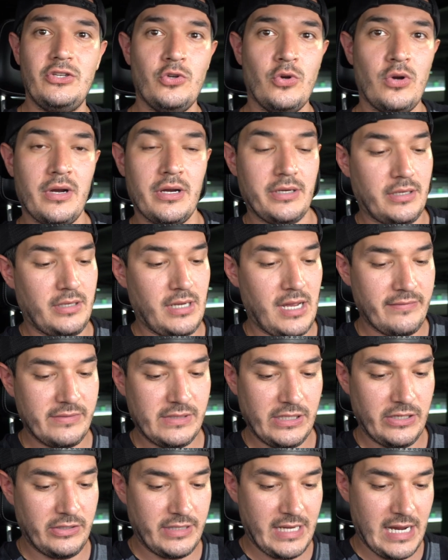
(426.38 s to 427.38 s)
York,
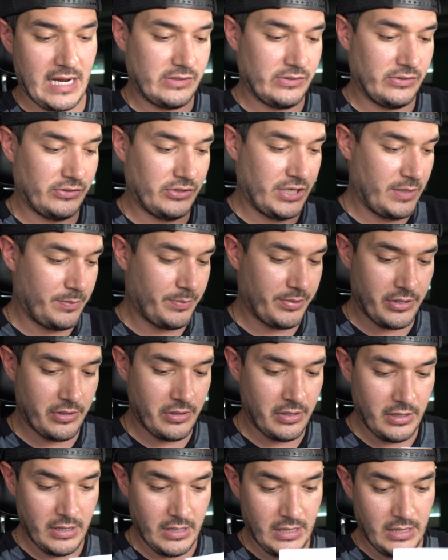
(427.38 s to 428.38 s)
obviously your taxes are cheaper.
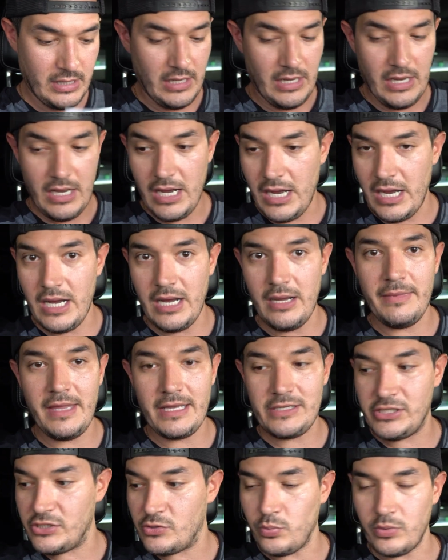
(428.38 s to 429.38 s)

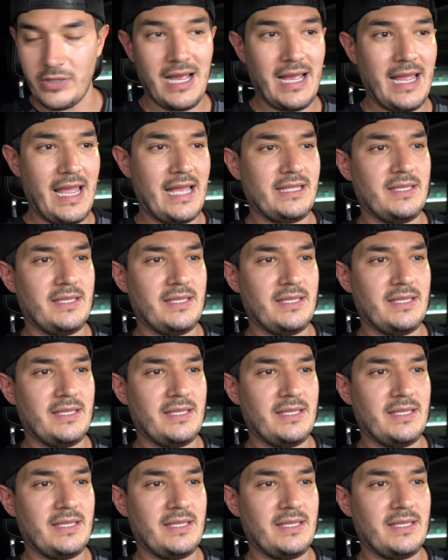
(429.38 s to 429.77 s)
That's just what I had